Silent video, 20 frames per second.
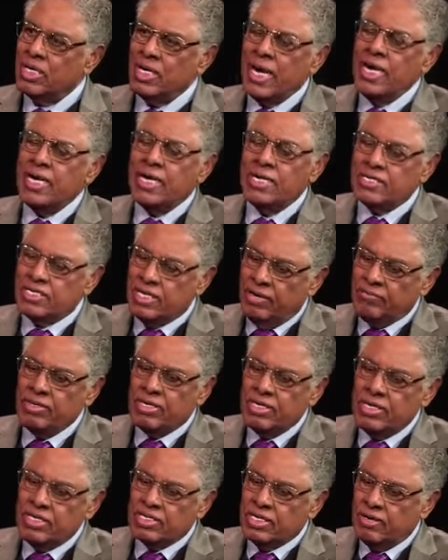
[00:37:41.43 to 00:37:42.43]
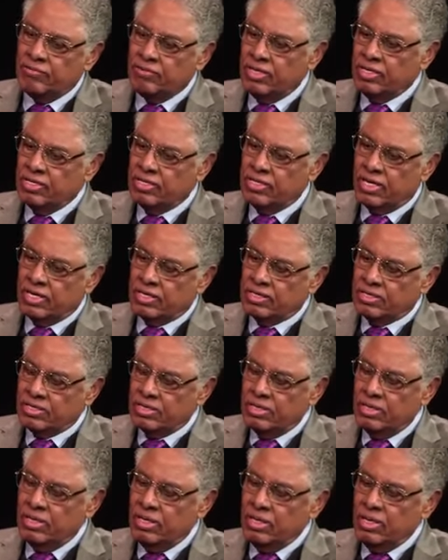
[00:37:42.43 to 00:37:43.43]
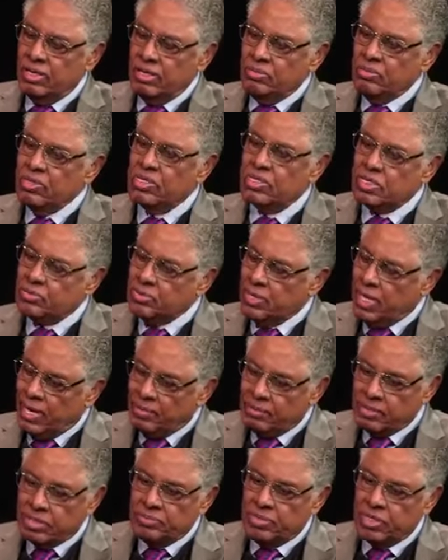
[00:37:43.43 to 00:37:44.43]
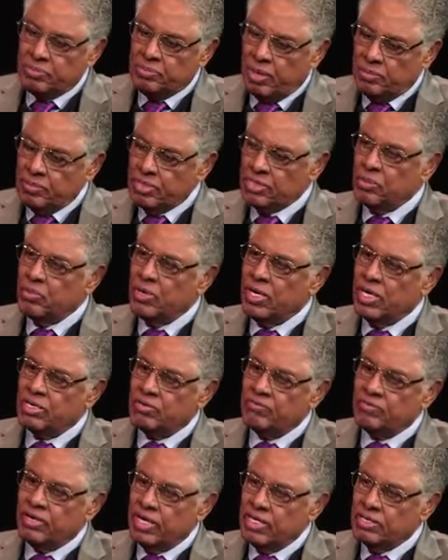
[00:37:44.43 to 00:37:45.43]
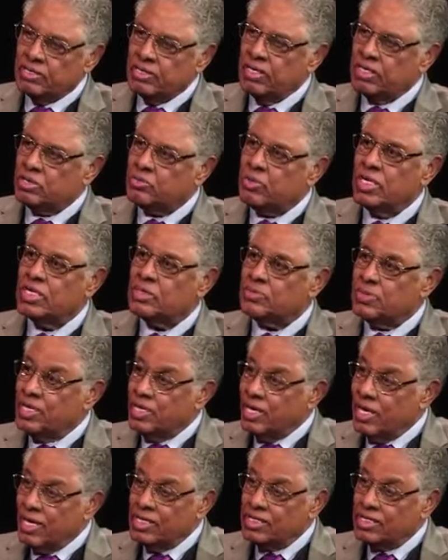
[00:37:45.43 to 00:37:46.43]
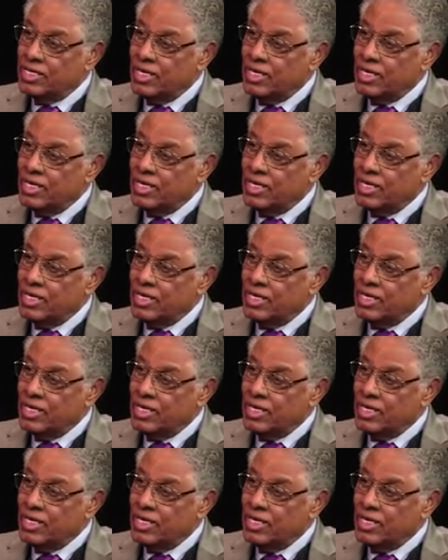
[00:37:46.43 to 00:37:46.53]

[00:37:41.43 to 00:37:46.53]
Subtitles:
In 1776, which is when Adam Smith published The Wealth of Nations, as well as when the United